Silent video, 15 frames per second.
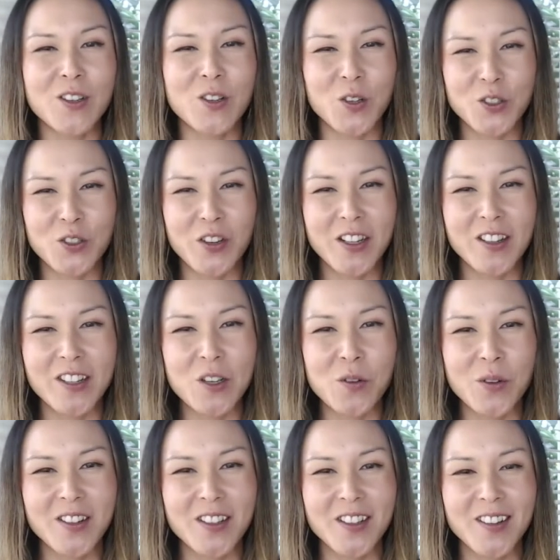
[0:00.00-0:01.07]
and nurturing
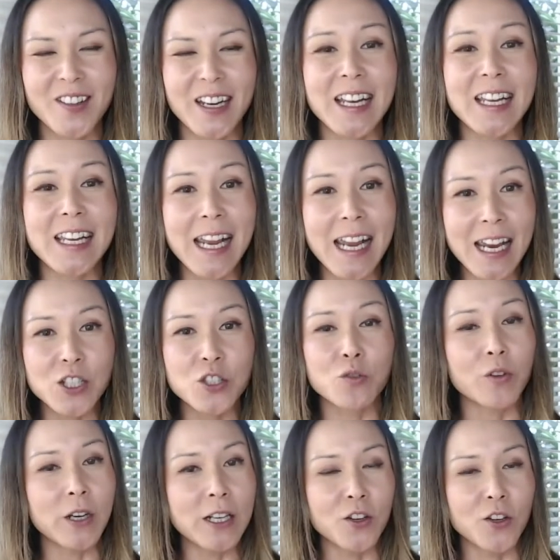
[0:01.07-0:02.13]
sequences that engage
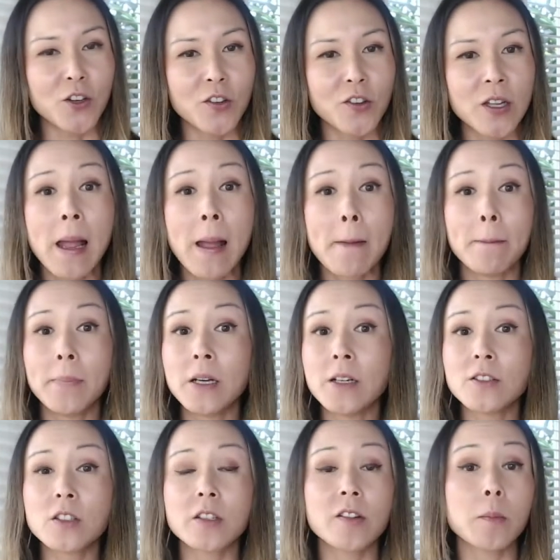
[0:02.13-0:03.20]
readers,
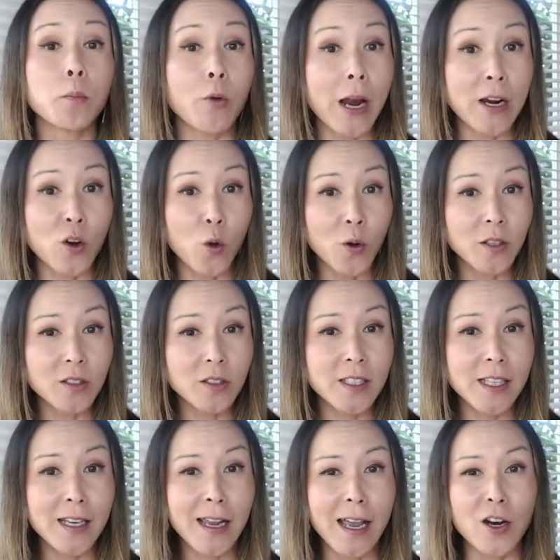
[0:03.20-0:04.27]
build brand
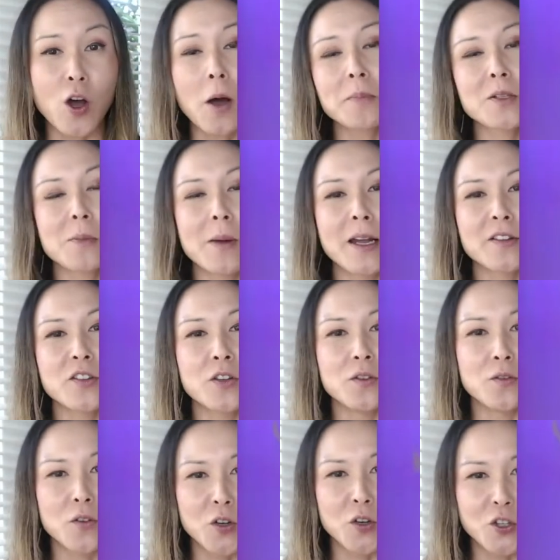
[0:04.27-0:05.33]
loyalty, and optimize
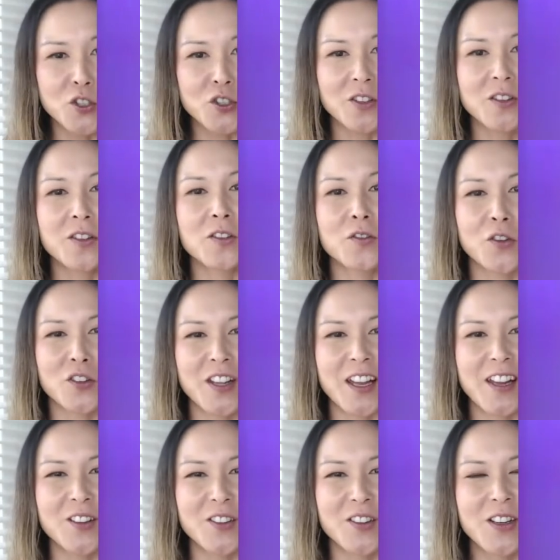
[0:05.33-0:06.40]
conversions for
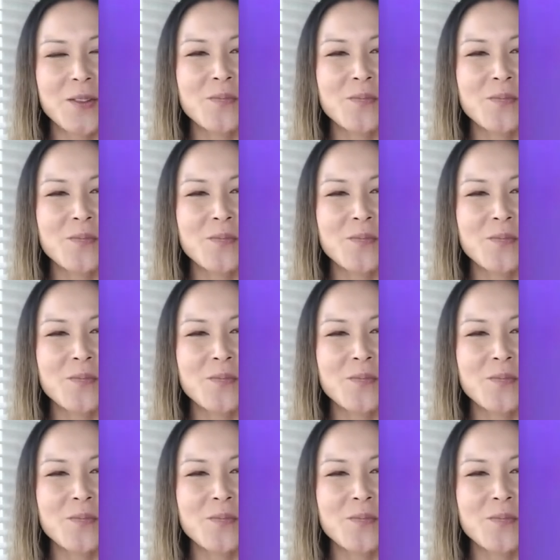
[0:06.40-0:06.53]
sales.